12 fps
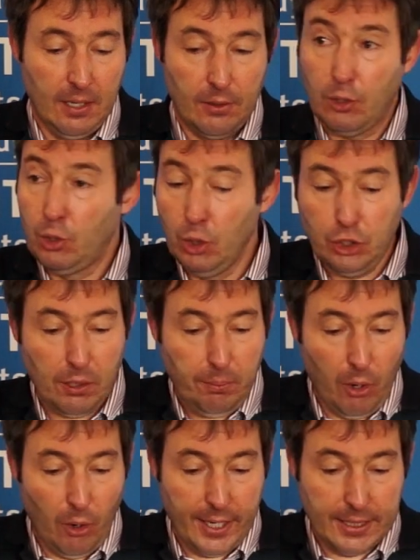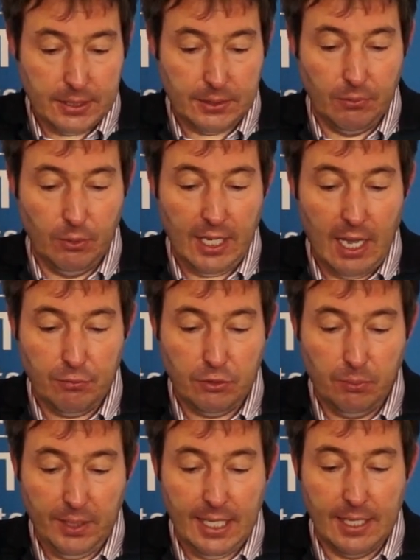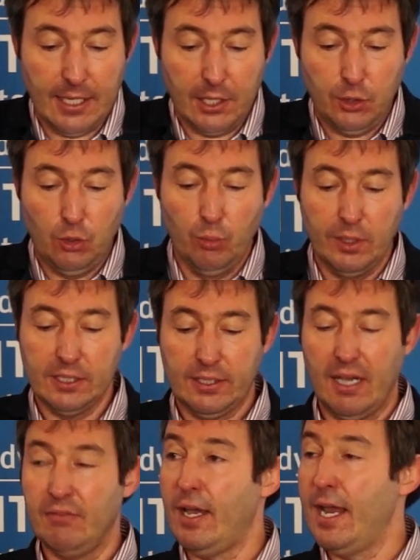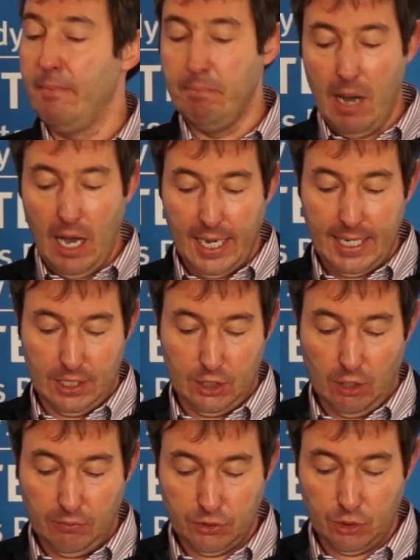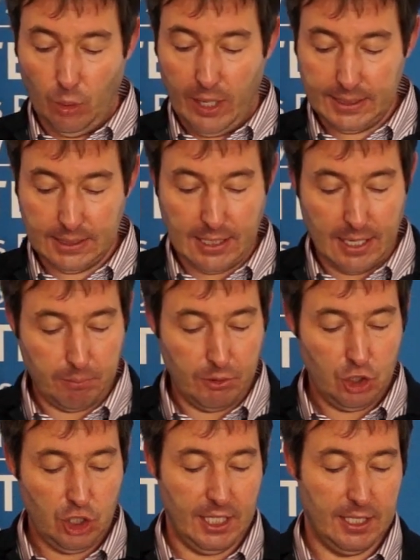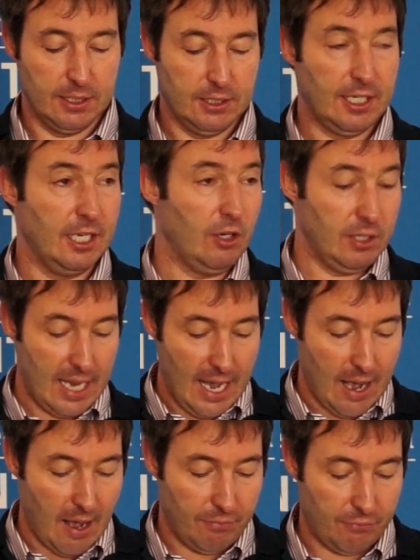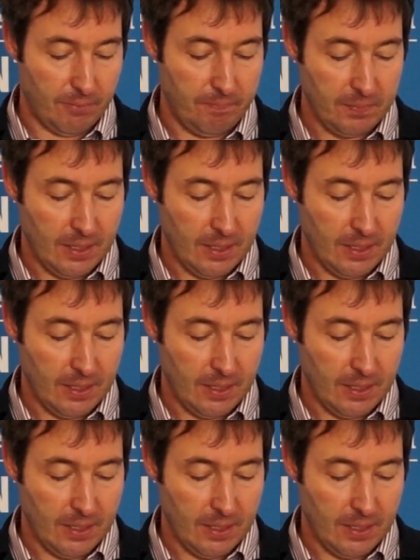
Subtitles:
The crucial point would have to be that humans have a mind of sorts that machines cannot have,